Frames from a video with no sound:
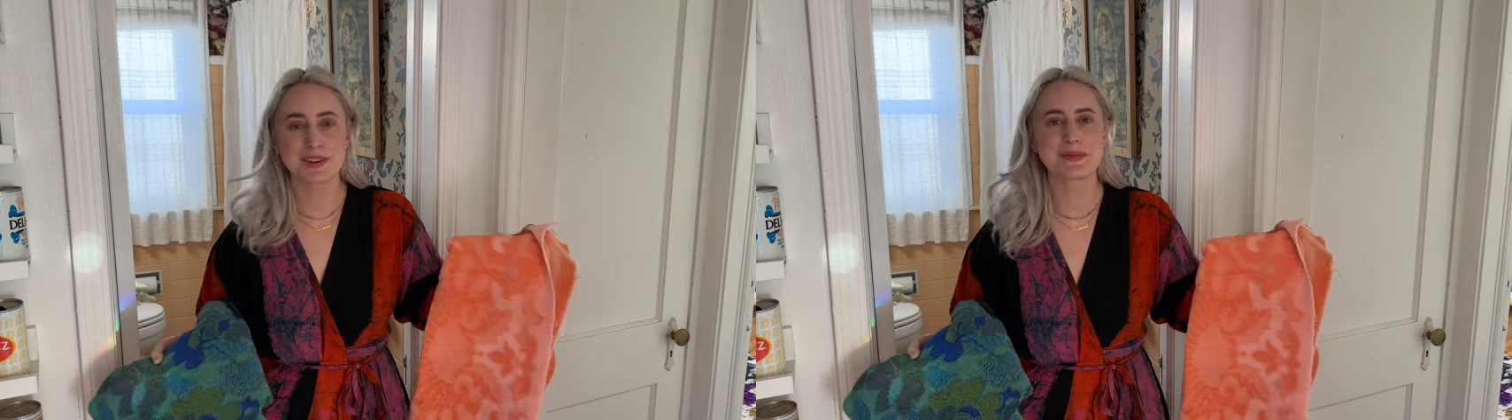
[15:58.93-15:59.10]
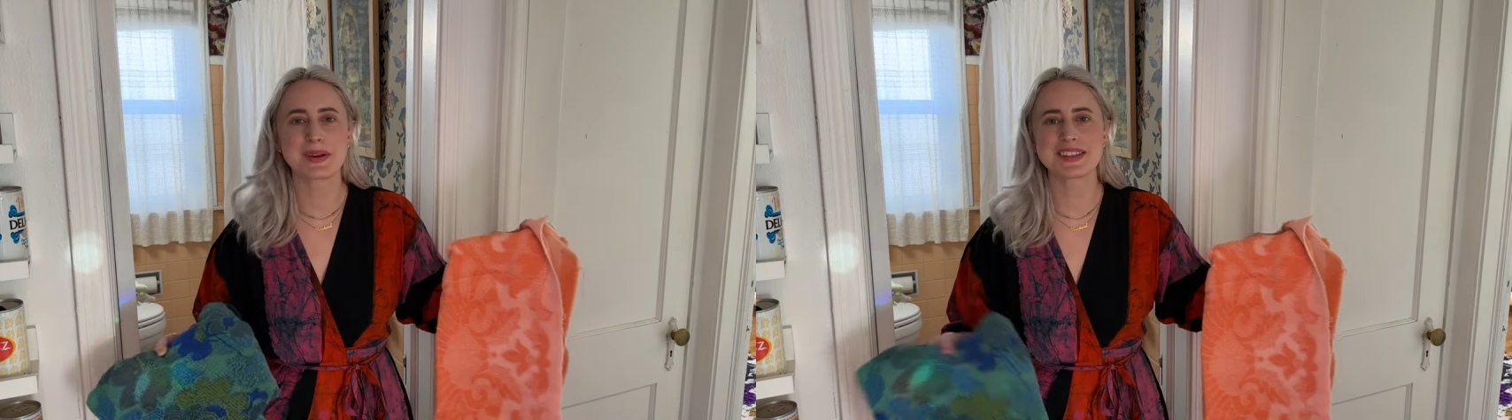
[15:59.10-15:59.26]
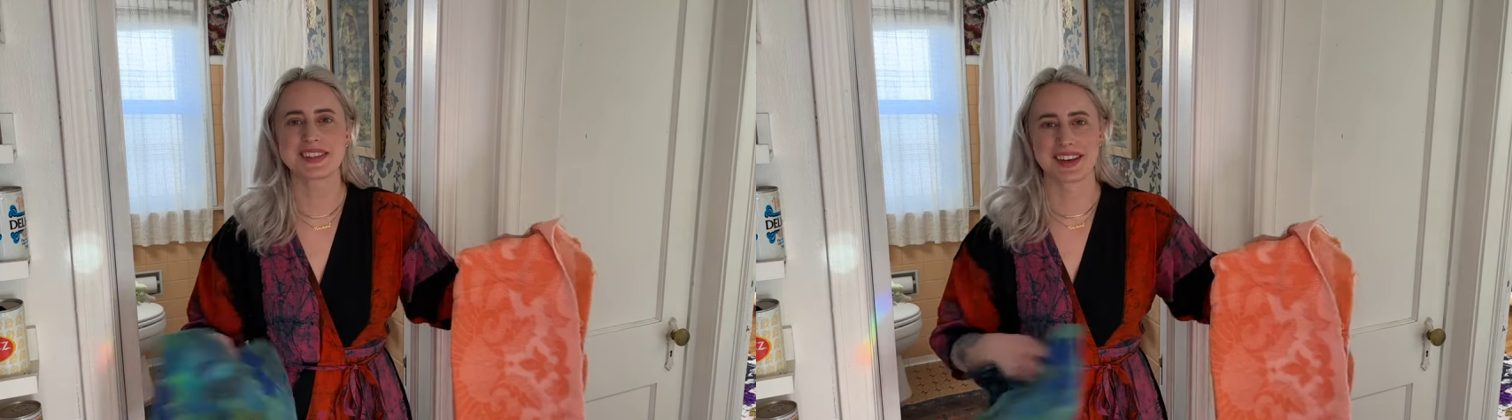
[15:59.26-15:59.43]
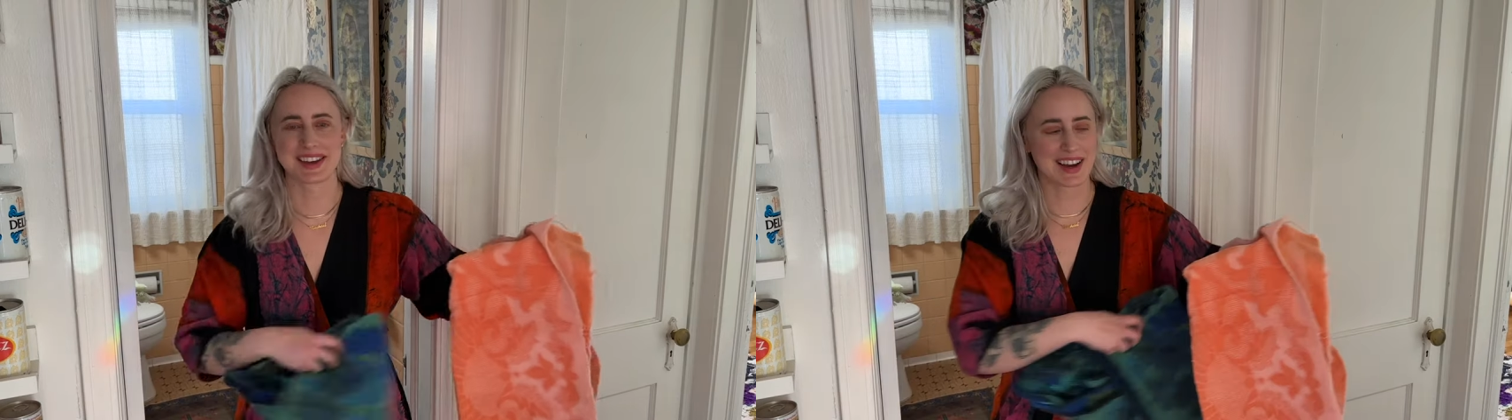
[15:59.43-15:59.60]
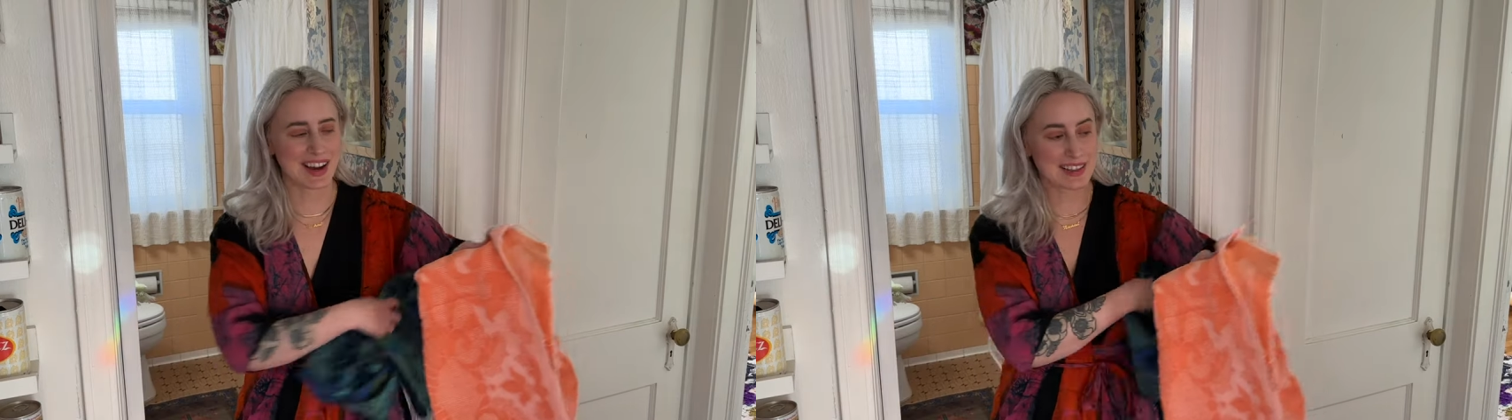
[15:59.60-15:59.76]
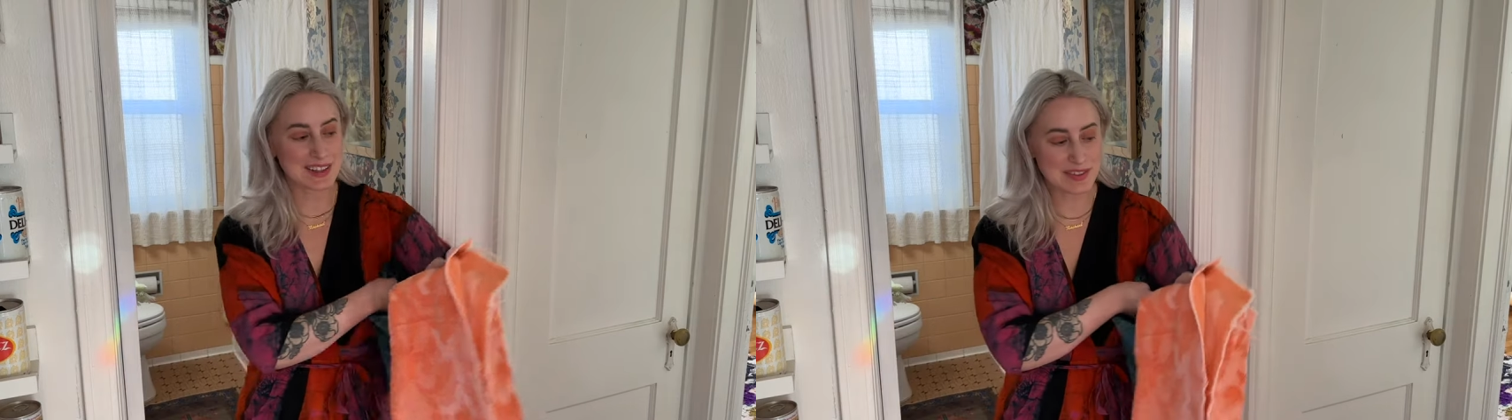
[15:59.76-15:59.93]
amazing.
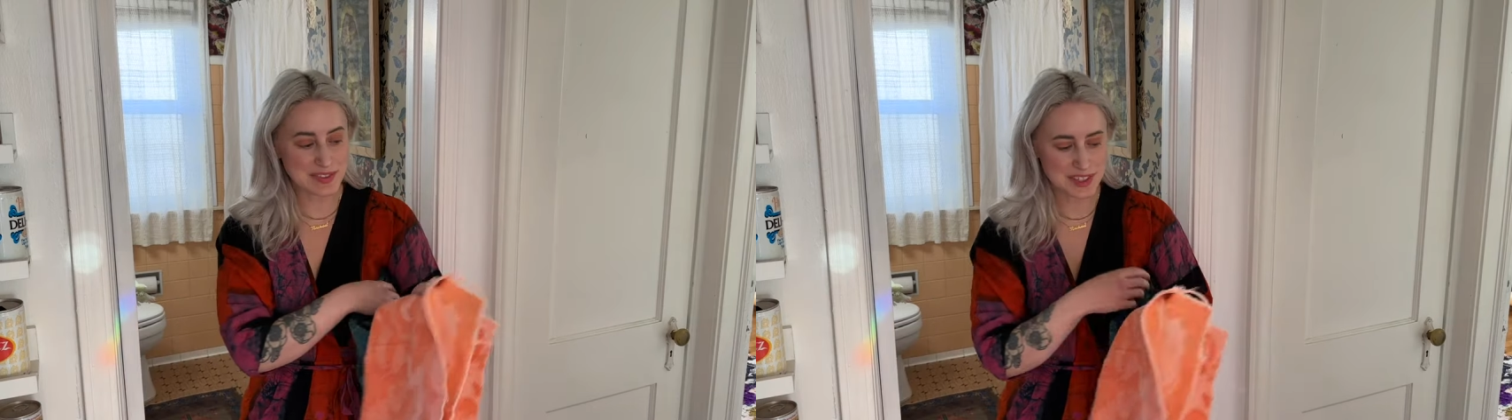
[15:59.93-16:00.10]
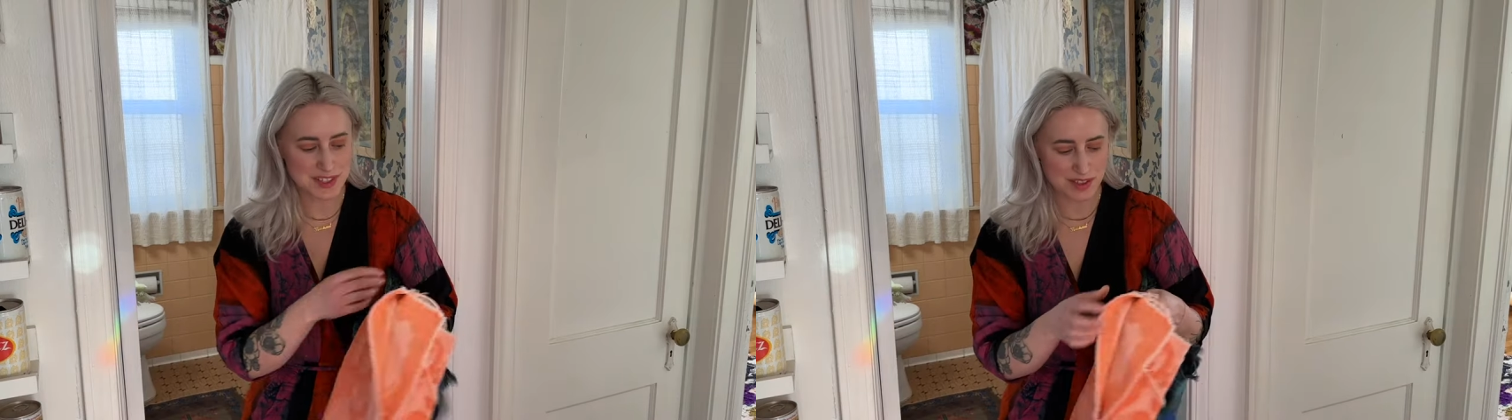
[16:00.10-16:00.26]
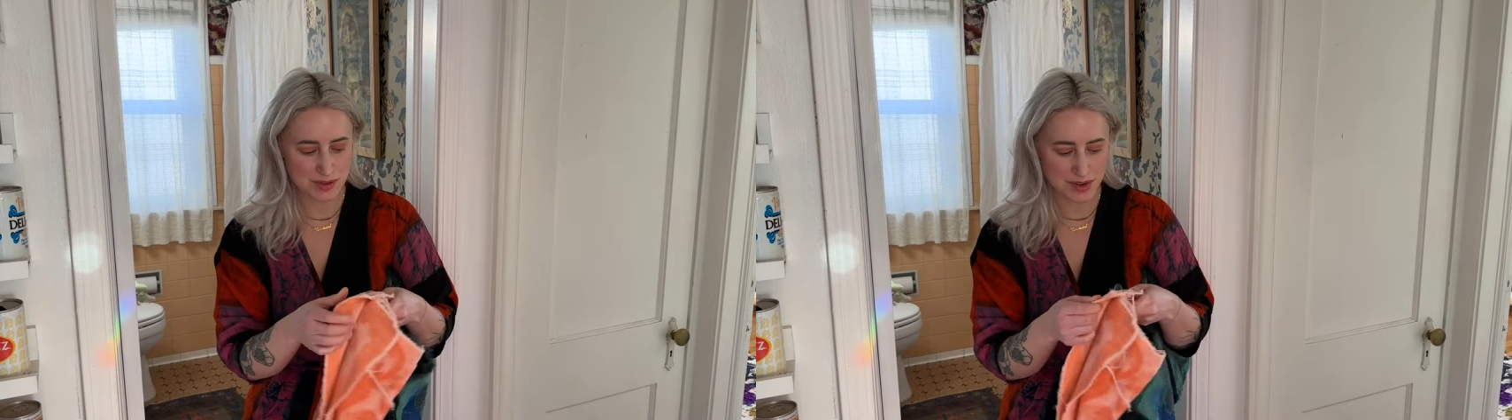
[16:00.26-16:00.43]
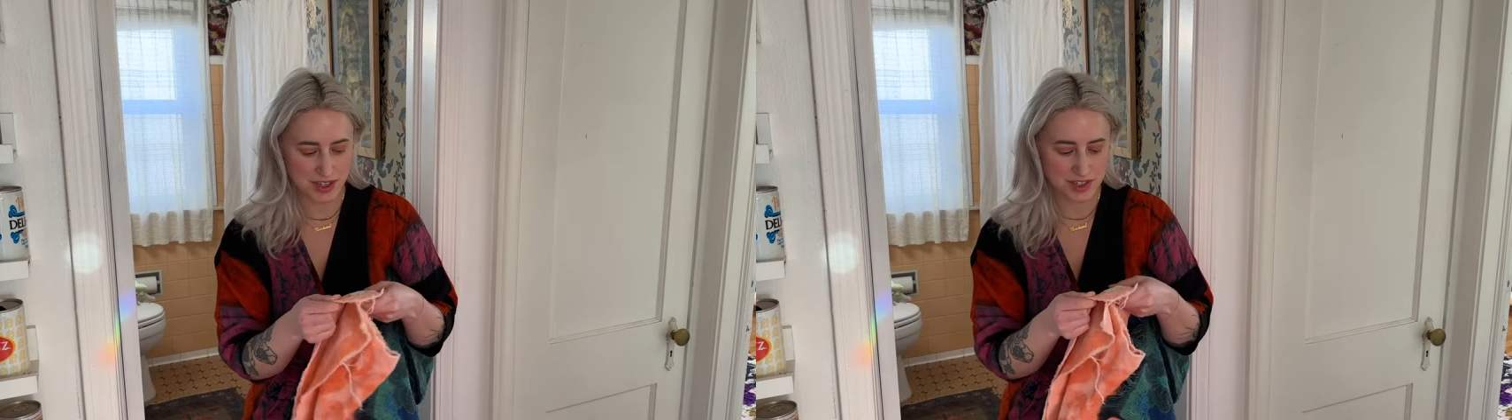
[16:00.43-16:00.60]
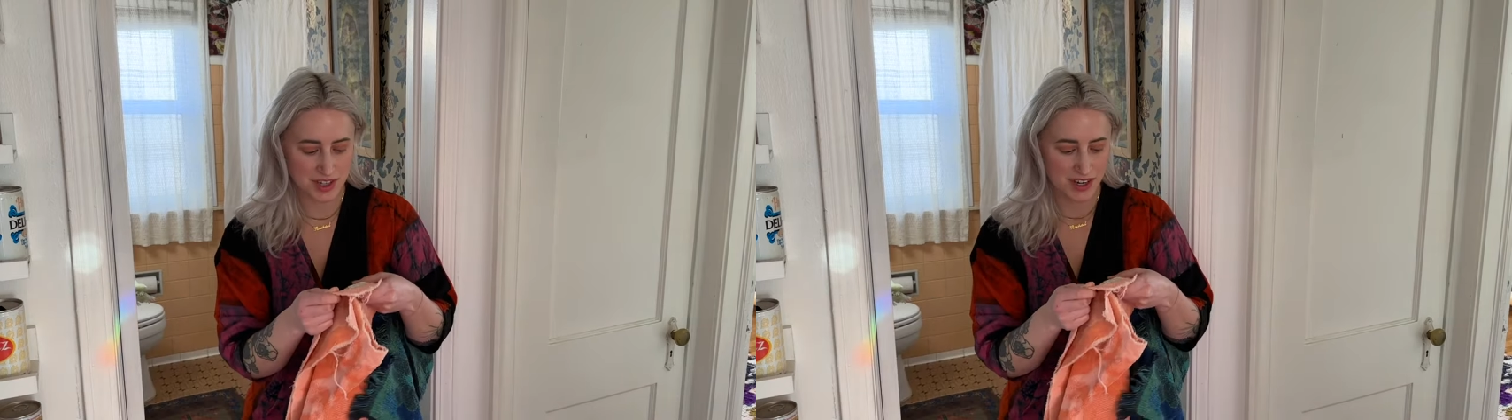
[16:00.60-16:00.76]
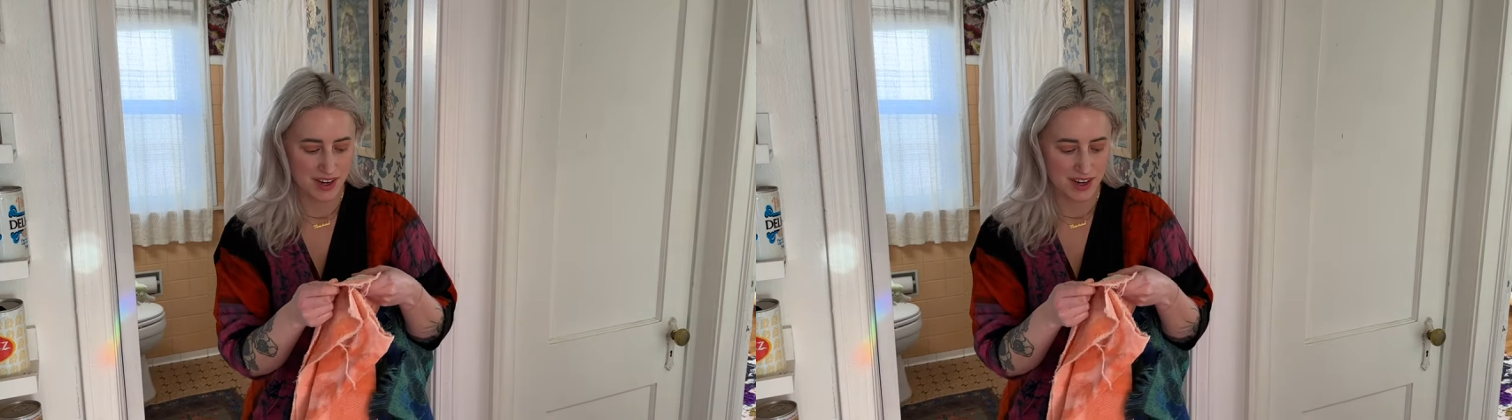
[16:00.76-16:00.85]
I love these so much.